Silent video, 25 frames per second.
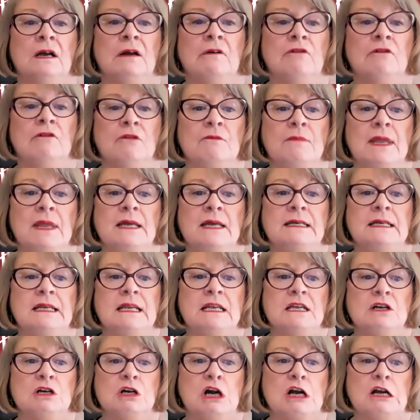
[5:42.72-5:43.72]
Well, man,
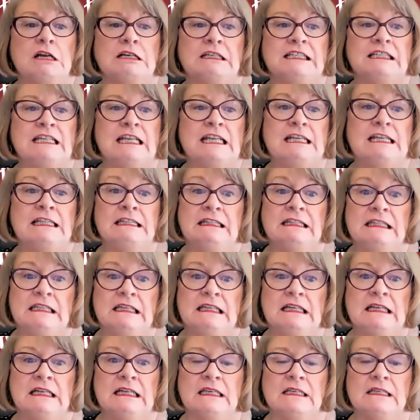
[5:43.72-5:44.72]
here are 10
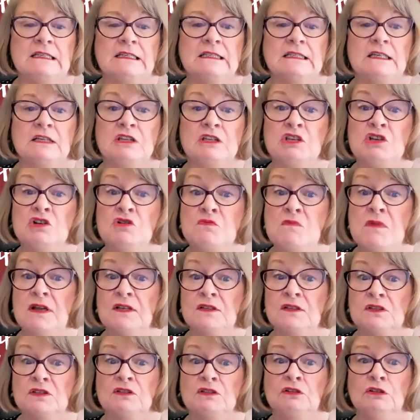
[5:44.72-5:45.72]
things that you
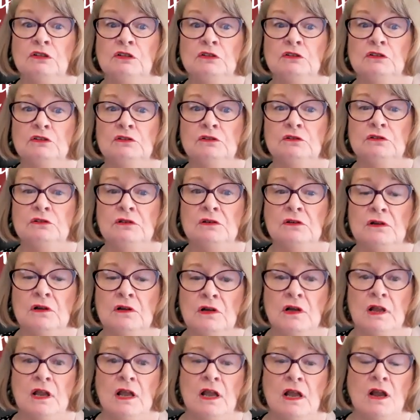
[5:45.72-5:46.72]
must learn
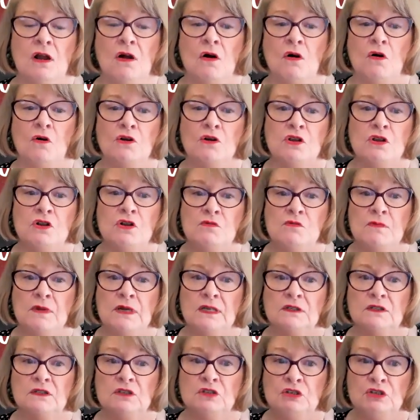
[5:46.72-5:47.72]
or you
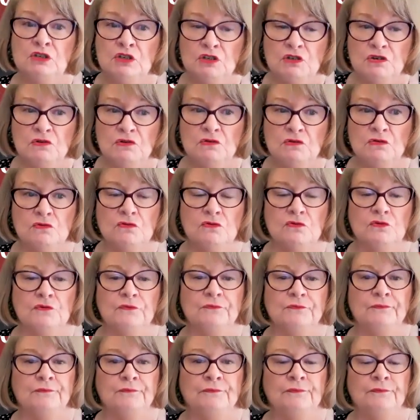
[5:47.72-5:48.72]
must do.
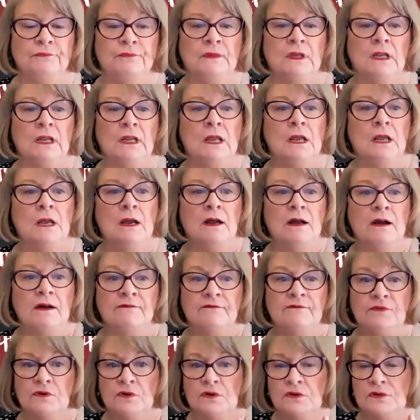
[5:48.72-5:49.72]

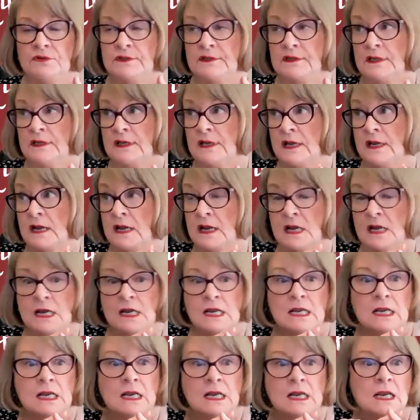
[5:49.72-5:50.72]
First,
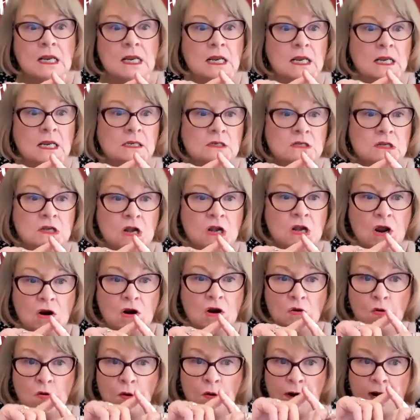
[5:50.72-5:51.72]

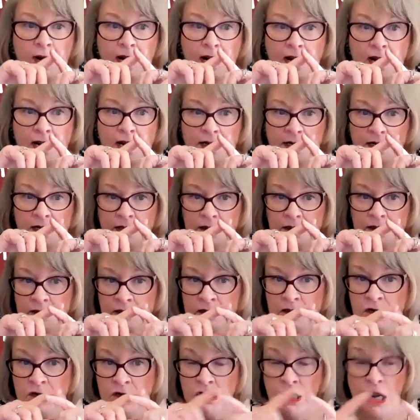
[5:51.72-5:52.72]
no, it is
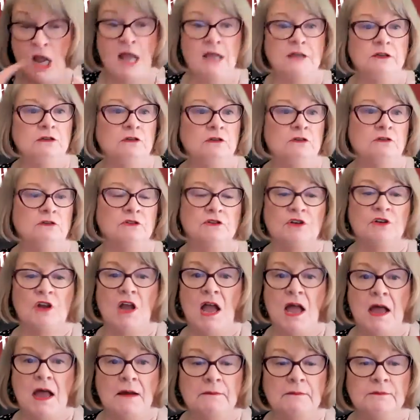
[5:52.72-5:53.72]
not your
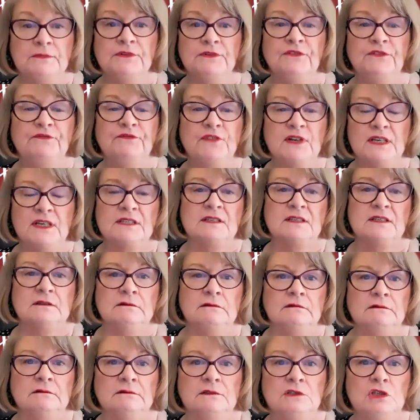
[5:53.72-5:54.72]
job to fix it.
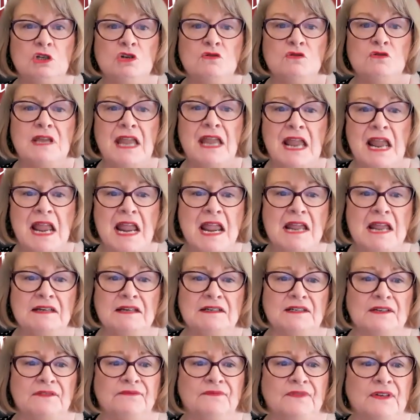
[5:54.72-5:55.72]
You can't
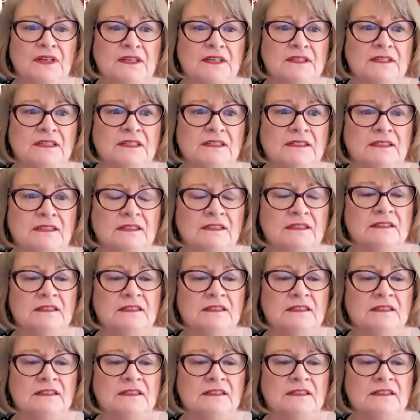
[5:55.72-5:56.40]
fix it.